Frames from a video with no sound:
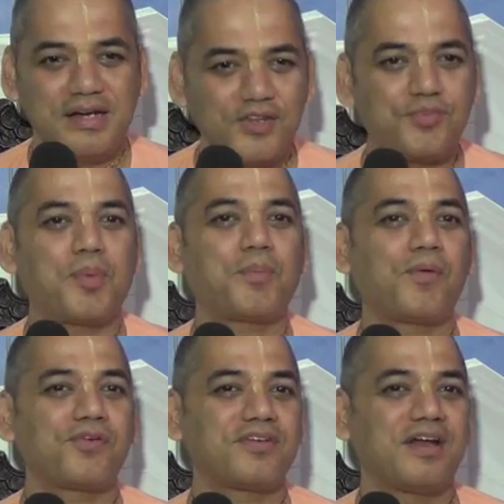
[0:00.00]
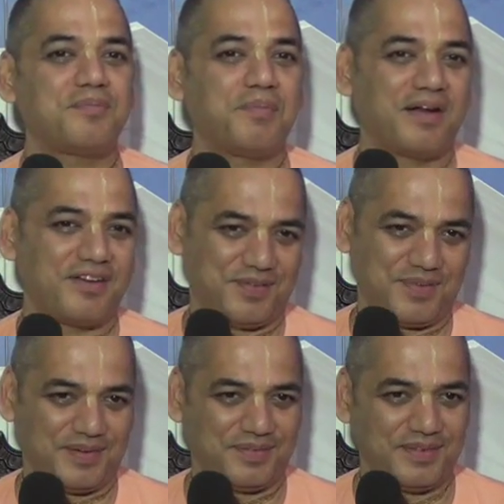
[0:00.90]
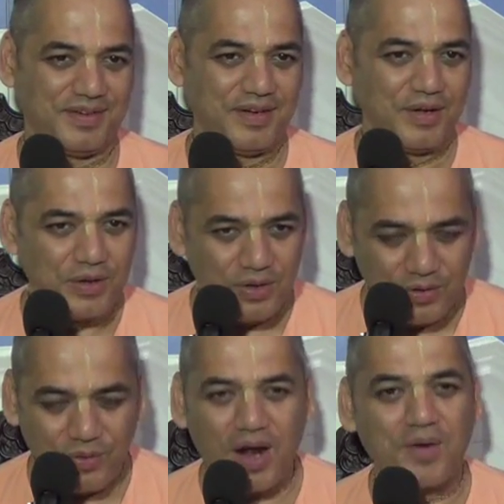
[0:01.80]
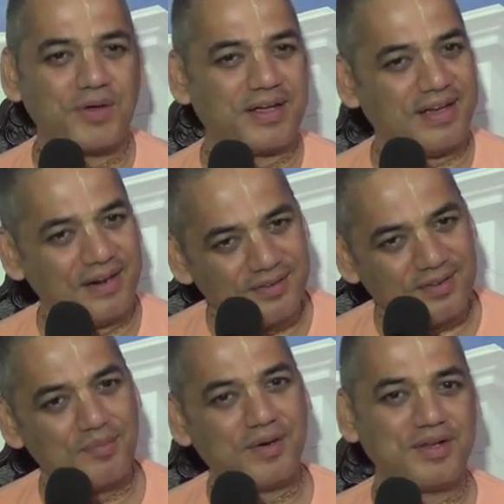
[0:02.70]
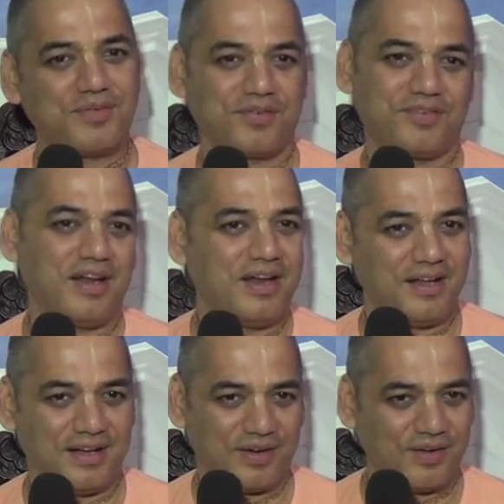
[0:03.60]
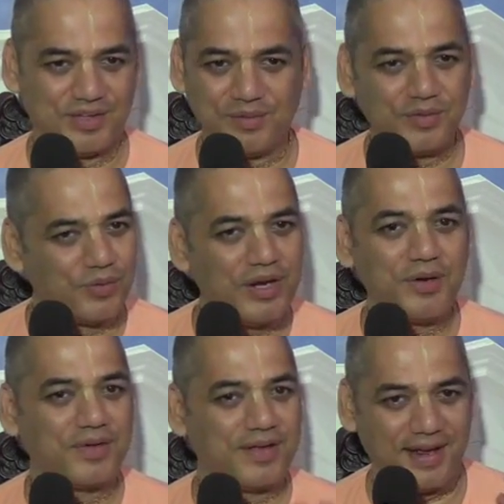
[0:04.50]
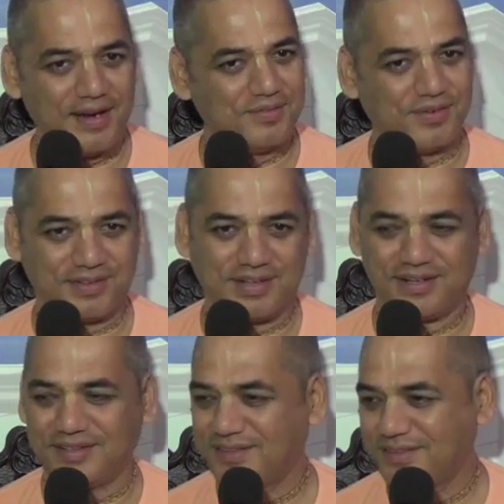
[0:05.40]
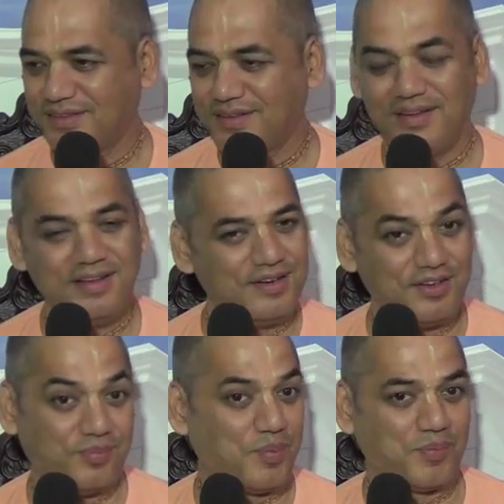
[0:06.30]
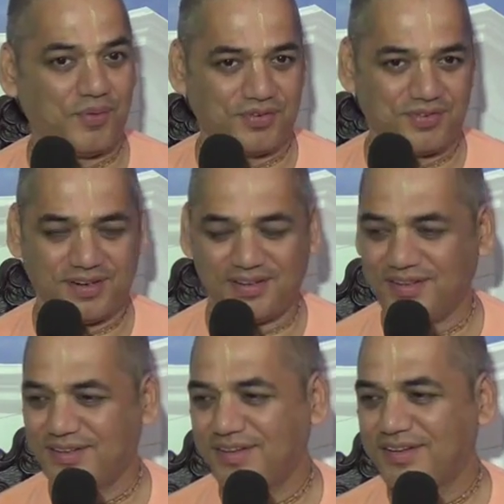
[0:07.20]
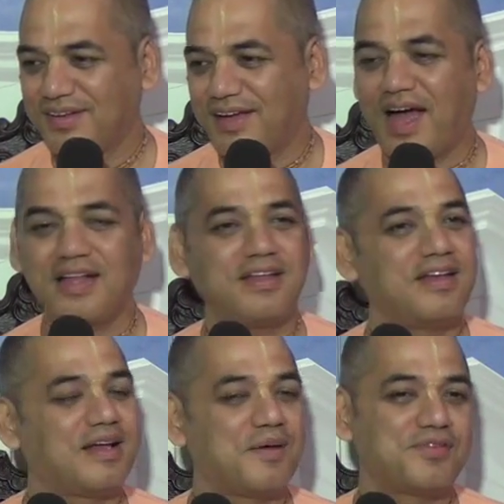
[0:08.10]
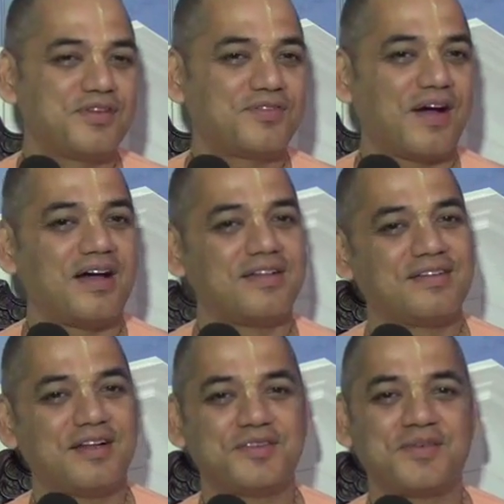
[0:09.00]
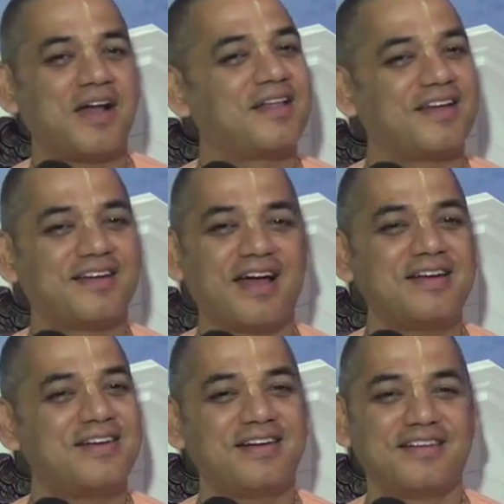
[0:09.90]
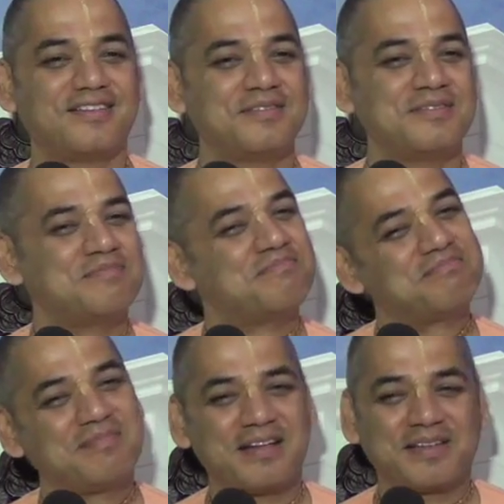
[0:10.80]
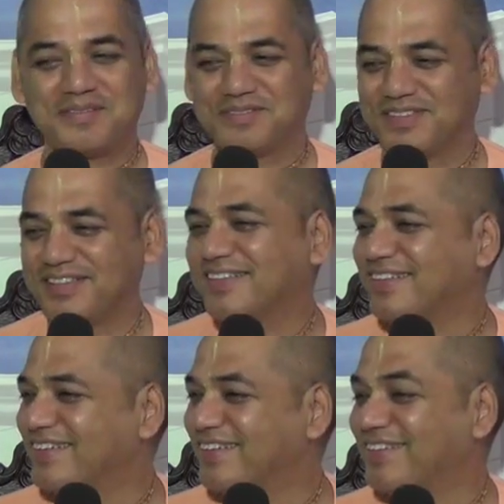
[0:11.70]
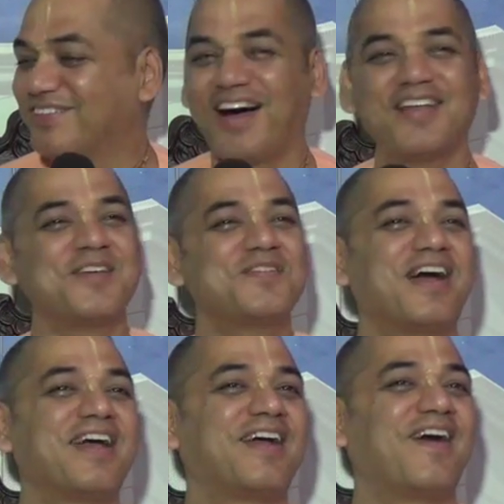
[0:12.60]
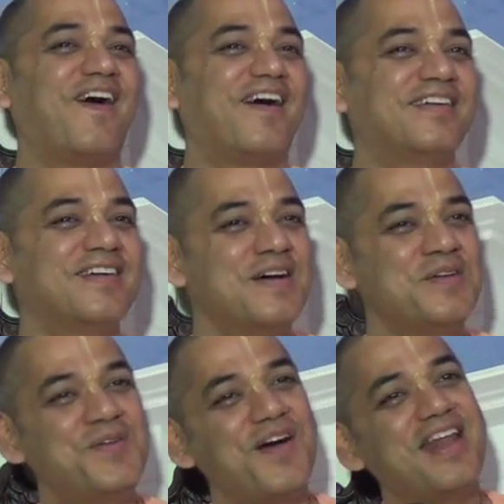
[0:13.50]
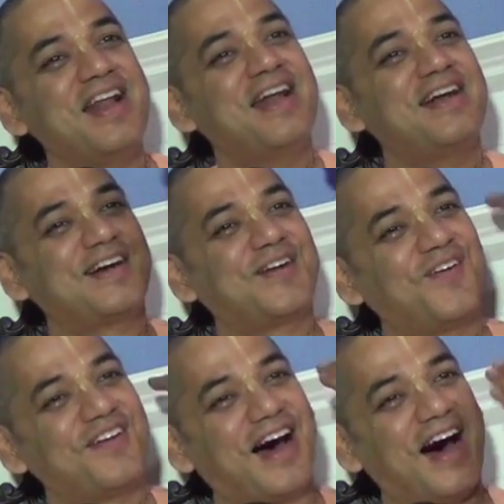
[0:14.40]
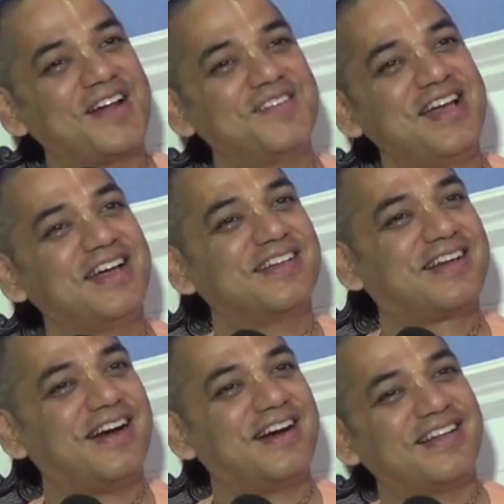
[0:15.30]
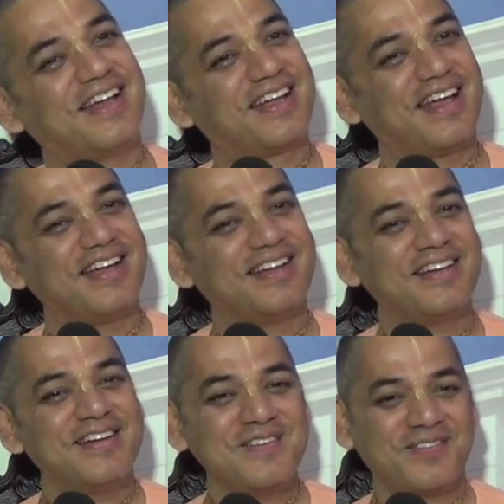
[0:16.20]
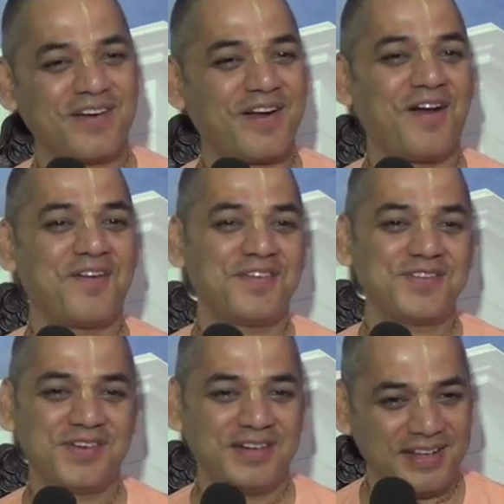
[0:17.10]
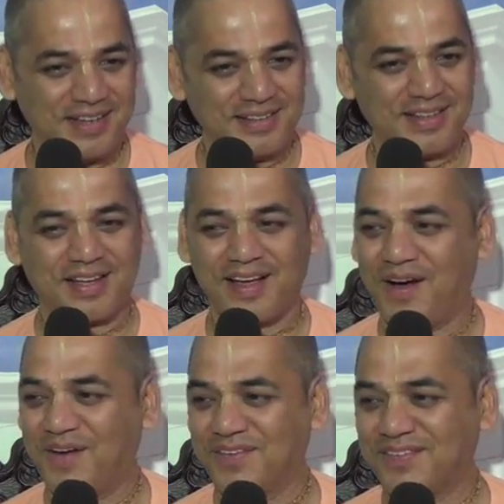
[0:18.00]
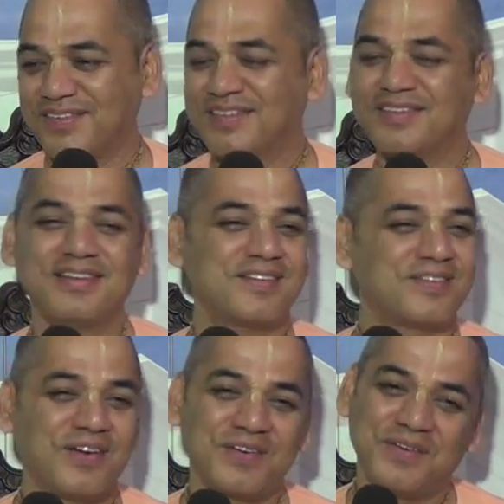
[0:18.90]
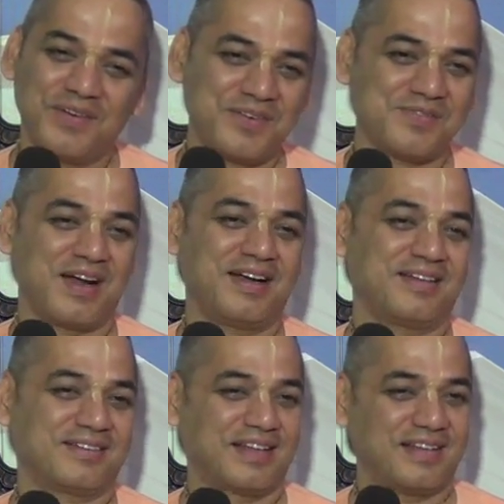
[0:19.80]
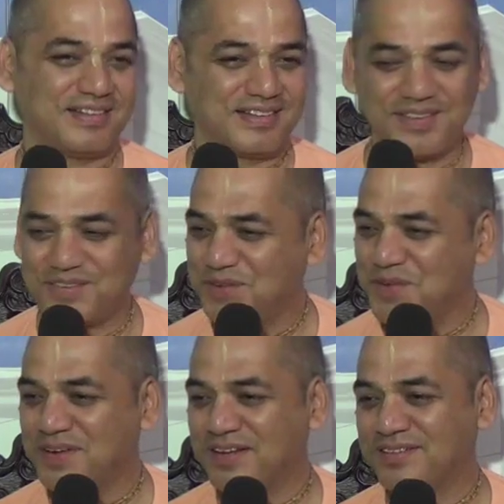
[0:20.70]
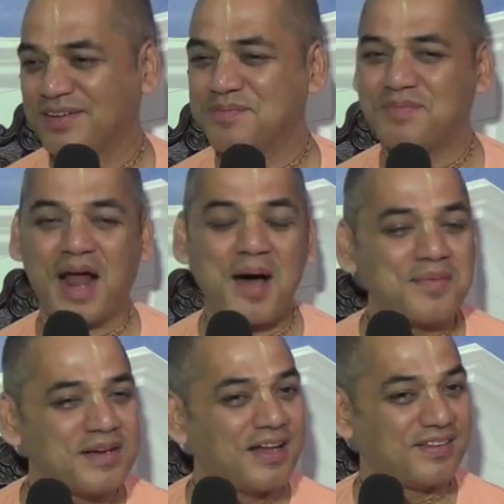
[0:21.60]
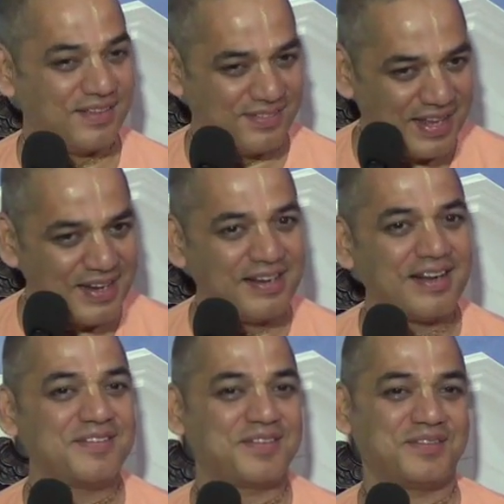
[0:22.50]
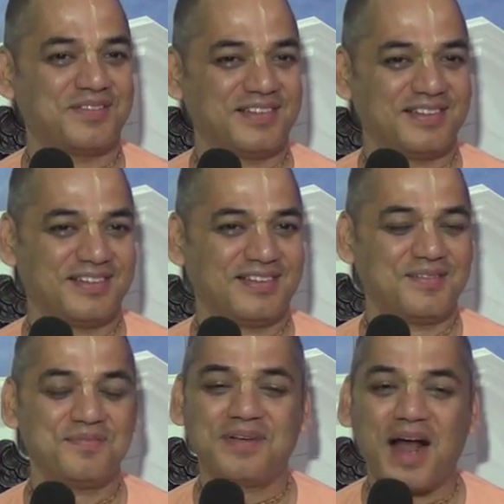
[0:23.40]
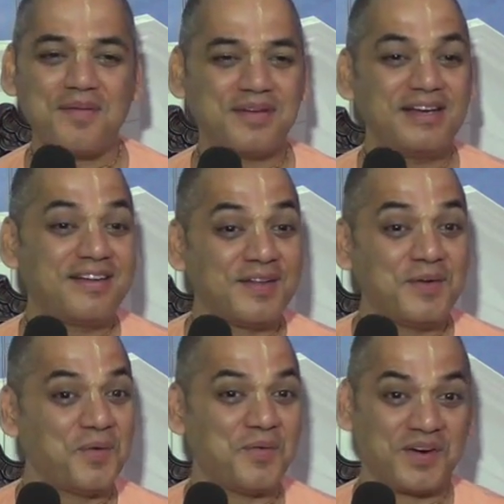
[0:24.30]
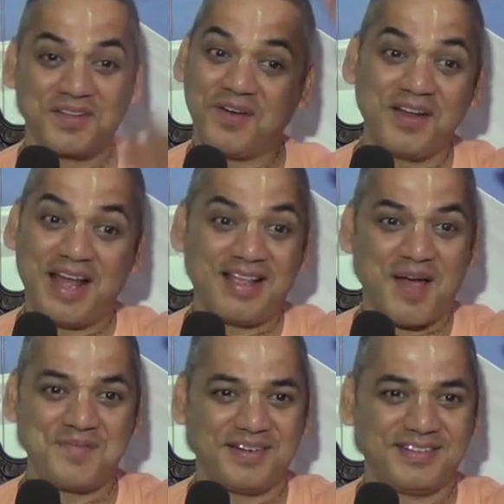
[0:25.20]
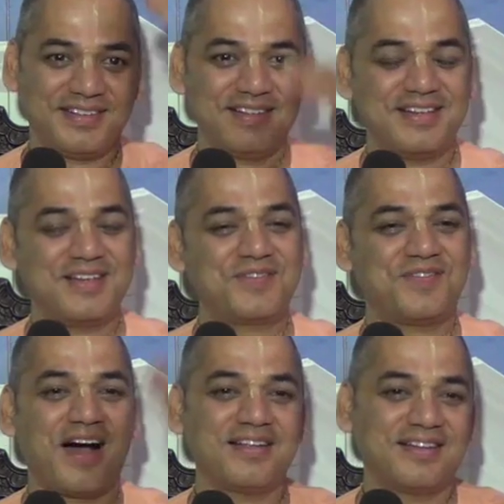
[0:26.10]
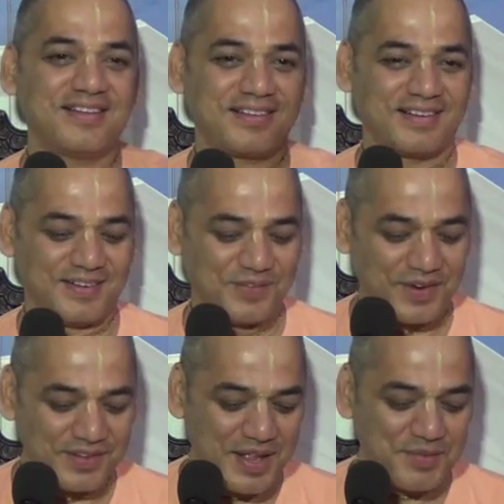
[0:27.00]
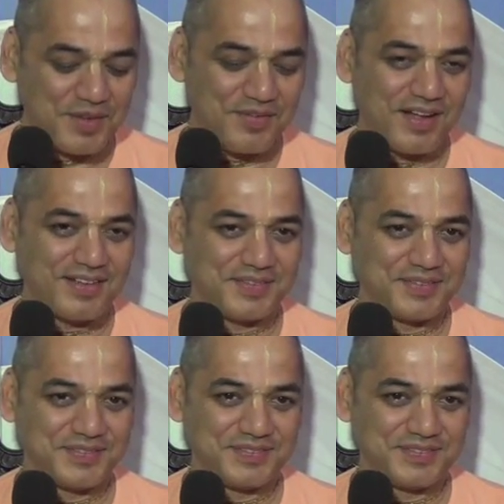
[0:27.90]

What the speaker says: Disproportionate punishment. You don't have to kill somebody for stealing a cow. There was no need kill him for that. Disproportionate. And then he comes his father, tells, Father, I did it. Khatam. Father, my God, you annihilated whole army and killed the king for an offense of taking the cow. It's not good, my dear son. This is too much. Brahmanas, then he tells him. He doesn't know what all has happened. His father, what is the name of the father?